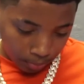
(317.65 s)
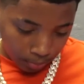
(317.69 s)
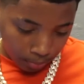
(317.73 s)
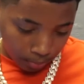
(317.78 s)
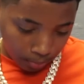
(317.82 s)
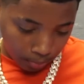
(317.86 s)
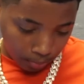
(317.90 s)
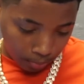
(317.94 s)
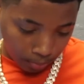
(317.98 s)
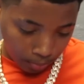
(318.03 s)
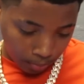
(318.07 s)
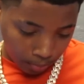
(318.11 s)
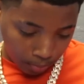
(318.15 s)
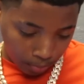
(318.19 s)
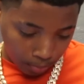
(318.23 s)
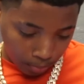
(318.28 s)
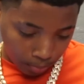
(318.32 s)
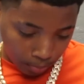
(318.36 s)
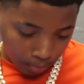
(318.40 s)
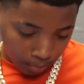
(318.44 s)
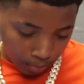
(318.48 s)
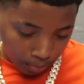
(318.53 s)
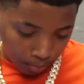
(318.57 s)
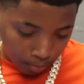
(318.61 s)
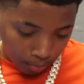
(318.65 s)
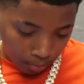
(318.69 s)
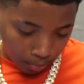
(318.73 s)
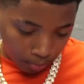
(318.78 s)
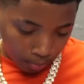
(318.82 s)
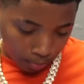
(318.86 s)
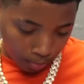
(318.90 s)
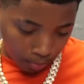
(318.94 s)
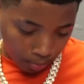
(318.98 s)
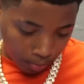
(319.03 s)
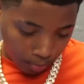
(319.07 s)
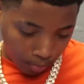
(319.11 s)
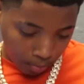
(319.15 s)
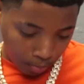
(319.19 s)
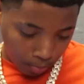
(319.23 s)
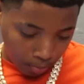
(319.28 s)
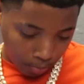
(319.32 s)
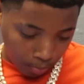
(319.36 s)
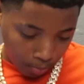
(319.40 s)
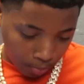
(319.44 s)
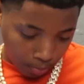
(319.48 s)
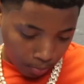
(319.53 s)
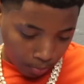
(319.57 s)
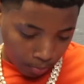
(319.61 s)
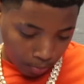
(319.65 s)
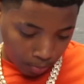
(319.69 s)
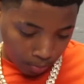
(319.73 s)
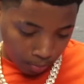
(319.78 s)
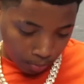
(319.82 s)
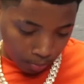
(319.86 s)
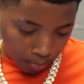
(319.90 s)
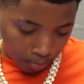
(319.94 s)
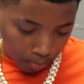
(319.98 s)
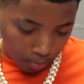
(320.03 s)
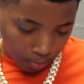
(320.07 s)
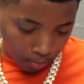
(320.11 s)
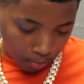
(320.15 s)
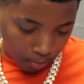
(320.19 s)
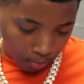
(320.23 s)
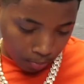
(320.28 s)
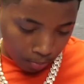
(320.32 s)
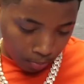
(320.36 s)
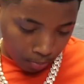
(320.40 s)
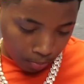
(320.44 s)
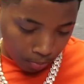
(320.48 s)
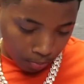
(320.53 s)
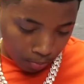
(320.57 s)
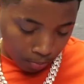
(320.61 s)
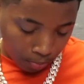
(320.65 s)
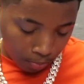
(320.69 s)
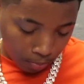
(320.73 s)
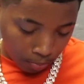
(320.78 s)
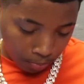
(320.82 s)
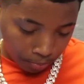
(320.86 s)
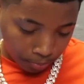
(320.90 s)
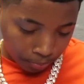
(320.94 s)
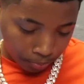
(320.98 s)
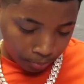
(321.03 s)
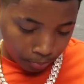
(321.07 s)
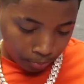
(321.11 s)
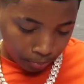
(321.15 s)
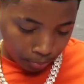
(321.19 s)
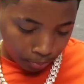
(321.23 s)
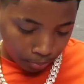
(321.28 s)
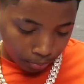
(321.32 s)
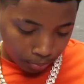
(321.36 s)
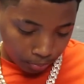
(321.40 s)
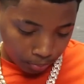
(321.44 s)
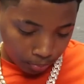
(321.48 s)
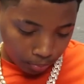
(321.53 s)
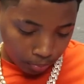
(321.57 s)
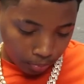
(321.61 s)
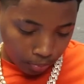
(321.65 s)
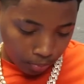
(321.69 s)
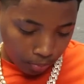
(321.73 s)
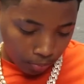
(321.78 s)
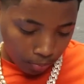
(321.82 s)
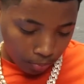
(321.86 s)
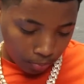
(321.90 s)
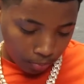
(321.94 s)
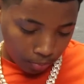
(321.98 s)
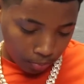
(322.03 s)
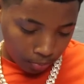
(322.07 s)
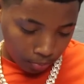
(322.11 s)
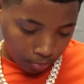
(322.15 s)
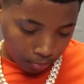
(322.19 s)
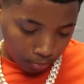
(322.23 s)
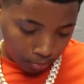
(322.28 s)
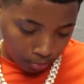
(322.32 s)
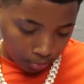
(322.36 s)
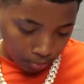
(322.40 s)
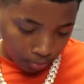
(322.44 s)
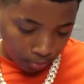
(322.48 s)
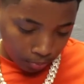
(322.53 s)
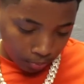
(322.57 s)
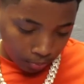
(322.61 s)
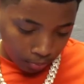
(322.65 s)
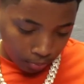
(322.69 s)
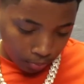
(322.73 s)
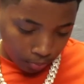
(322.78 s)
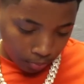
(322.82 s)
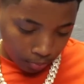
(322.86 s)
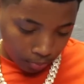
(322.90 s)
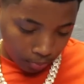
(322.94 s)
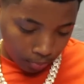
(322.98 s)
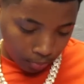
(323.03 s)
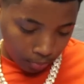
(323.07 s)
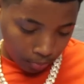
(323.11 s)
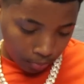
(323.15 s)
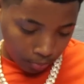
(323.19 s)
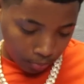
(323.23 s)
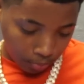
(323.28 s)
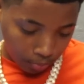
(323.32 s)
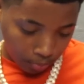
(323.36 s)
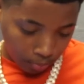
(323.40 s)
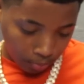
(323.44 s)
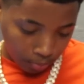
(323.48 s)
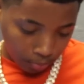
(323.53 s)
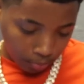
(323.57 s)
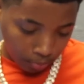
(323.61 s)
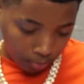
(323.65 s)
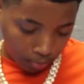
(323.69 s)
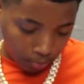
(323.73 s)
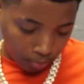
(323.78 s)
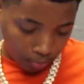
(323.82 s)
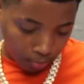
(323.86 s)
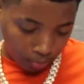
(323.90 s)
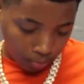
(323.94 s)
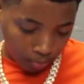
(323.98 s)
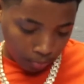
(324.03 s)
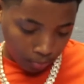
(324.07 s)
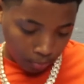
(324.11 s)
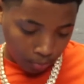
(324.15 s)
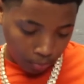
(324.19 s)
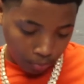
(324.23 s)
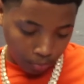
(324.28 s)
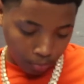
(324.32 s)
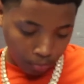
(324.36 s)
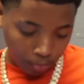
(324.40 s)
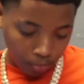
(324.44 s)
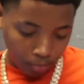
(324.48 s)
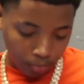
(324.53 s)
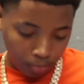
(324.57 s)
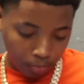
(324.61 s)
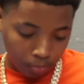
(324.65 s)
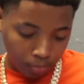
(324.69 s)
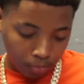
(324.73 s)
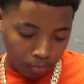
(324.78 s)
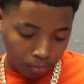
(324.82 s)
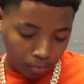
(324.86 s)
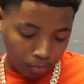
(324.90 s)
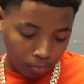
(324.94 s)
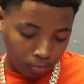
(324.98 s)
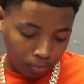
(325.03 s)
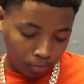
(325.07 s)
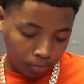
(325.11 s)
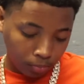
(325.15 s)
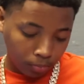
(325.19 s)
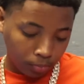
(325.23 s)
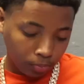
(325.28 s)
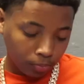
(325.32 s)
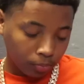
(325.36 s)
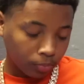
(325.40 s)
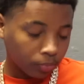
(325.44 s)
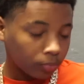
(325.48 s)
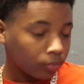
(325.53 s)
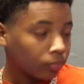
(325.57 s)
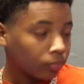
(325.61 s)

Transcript: [no speech]